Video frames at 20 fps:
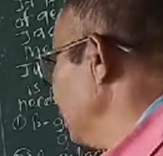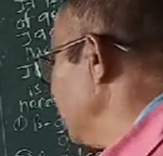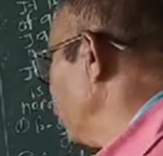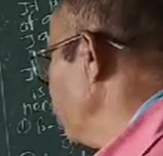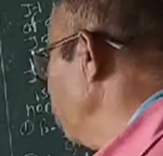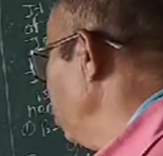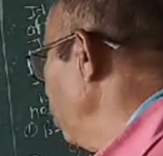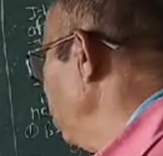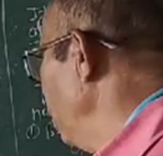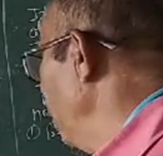
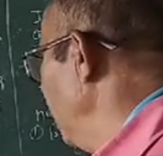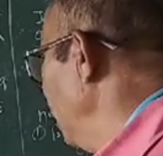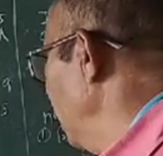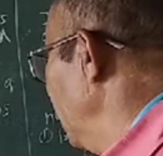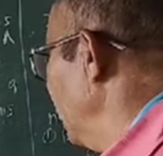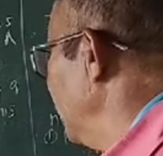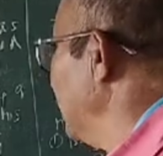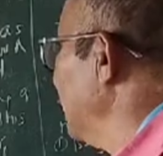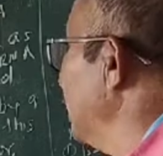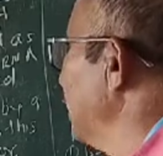So
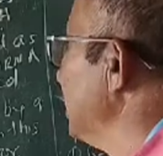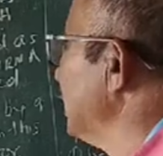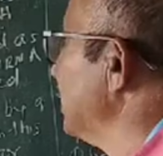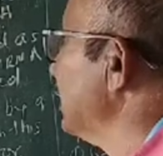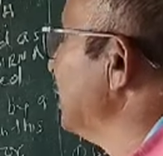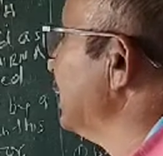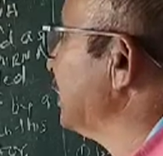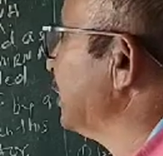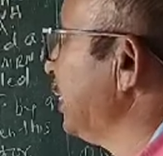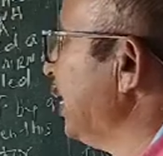
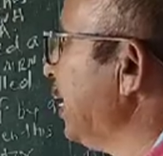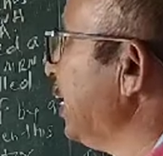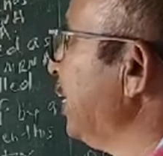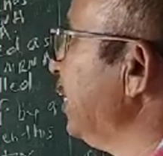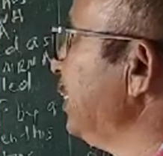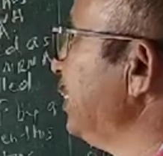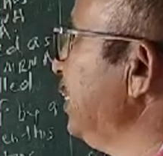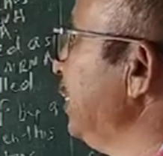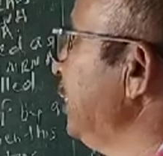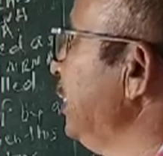
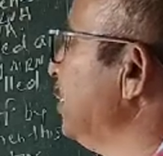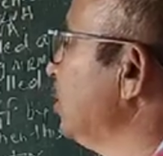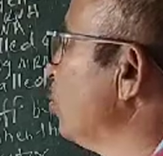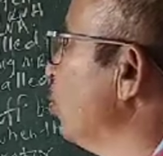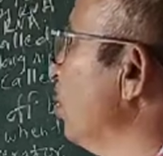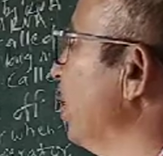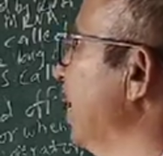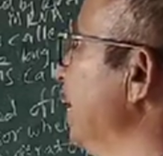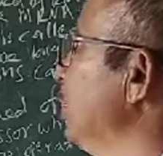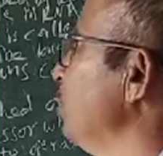second gene is
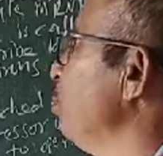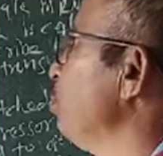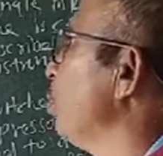called as